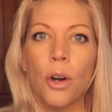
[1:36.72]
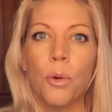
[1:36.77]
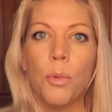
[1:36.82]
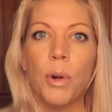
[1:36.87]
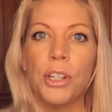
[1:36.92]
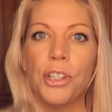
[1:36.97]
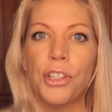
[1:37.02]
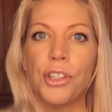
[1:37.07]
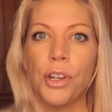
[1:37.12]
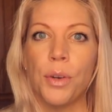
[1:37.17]

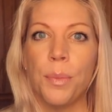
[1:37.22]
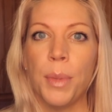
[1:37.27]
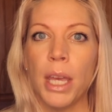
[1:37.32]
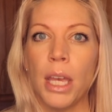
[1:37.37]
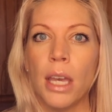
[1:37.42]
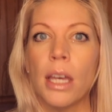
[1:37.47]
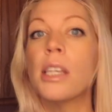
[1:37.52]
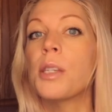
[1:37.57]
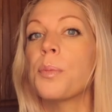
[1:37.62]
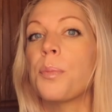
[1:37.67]
which to
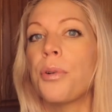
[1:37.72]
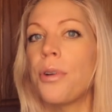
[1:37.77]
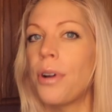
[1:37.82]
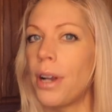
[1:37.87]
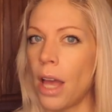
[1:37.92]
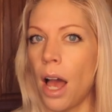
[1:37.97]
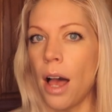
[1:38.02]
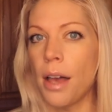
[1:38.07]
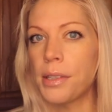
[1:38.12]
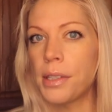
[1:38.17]
me is
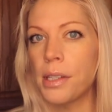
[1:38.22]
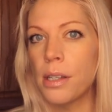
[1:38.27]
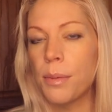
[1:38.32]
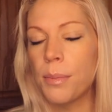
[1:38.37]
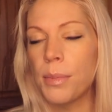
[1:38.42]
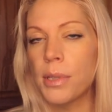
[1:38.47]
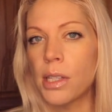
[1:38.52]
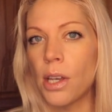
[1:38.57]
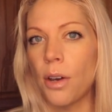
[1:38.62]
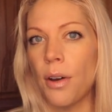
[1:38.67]
pretty
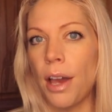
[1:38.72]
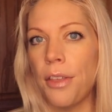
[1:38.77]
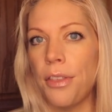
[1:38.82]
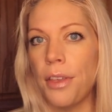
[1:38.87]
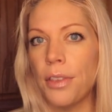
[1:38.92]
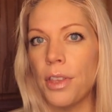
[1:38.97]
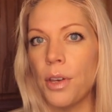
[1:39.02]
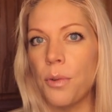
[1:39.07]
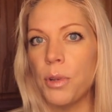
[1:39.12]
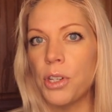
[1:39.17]
awesome. So I
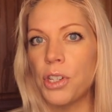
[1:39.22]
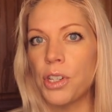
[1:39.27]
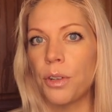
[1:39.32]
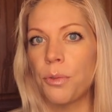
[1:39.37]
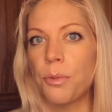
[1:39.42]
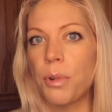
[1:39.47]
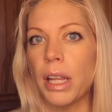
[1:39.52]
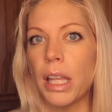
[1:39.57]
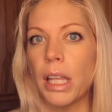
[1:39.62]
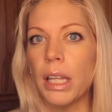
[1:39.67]
think that we
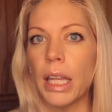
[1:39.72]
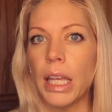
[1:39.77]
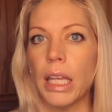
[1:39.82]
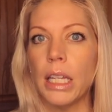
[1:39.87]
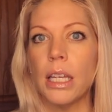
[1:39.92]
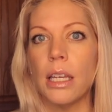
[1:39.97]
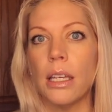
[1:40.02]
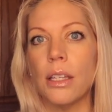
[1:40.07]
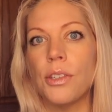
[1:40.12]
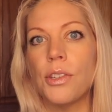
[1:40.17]
should really
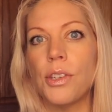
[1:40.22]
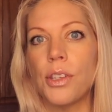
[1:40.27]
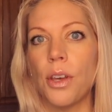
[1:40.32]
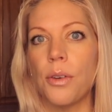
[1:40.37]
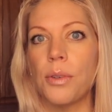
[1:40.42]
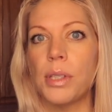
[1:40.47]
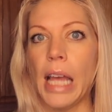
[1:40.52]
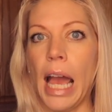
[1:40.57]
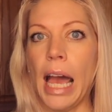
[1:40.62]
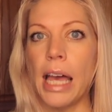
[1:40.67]
lean into
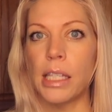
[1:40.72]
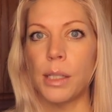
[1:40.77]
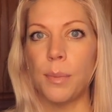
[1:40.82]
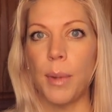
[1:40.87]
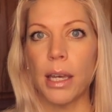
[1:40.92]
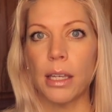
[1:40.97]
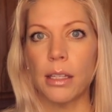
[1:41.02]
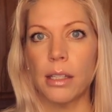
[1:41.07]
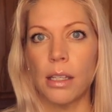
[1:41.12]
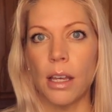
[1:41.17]
those
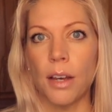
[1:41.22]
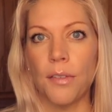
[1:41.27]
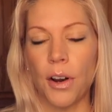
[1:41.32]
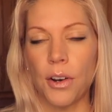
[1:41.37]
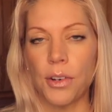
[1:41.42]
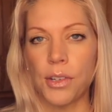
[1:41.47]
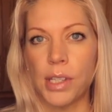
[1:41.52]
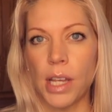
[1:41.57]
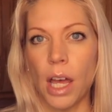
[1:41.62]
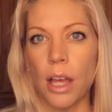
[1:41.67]
aspects of
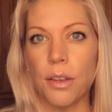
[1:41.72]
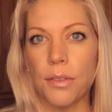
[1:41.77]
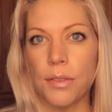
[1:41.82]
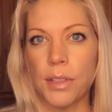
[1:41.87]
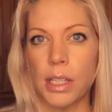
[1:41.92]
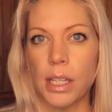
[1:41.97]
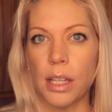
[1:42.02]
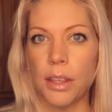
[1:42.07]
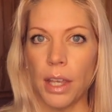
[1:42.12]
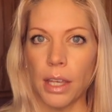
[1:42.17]

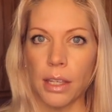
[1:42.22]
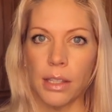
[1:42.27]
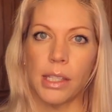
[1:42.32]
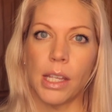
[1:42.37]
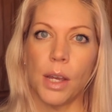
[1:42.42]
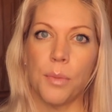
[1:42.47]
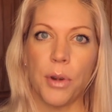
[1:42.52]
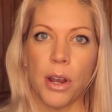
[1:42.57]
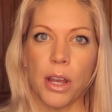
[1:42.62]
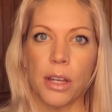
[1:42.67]
ourselves, the things
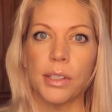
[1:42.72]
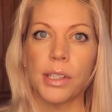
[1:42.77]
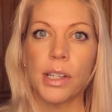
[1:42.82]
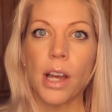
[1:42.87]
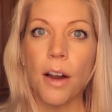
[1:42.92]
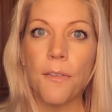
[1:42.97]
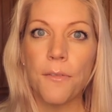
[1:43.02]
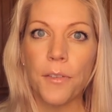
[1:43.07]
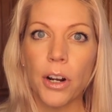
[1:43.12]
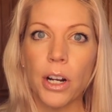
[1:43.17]
that bring us
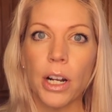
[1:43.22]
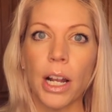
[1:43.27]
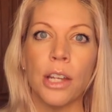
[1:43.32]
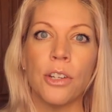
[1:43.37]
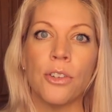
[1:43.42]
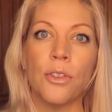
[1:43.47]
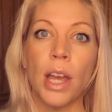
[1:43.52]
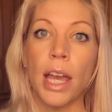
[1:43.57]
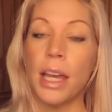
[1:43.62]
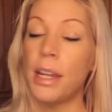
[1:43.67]
comfort
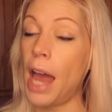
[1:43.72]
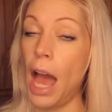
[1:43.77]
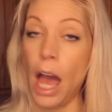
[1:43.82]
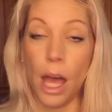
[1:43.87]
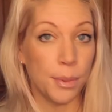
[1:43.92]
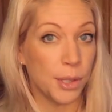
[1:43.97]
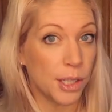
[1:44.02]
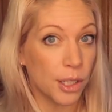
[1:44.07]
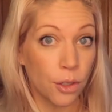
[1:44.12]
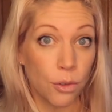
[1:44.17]
and
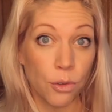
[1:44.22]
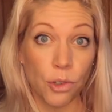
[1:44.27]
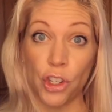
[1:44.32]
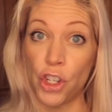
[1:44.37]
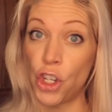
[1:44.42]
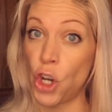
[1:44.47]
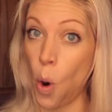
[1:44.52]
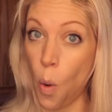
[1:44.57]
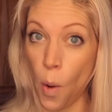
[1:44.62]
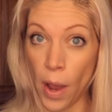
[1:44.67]
absolute
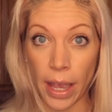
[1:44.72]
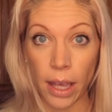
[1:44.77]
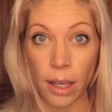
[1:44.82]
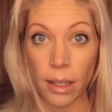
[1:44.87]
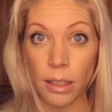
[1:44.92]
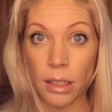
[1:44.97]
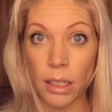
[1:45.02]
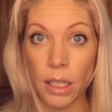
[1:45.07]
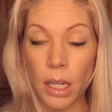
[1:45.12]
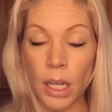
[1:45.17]

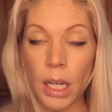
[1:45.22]
joy.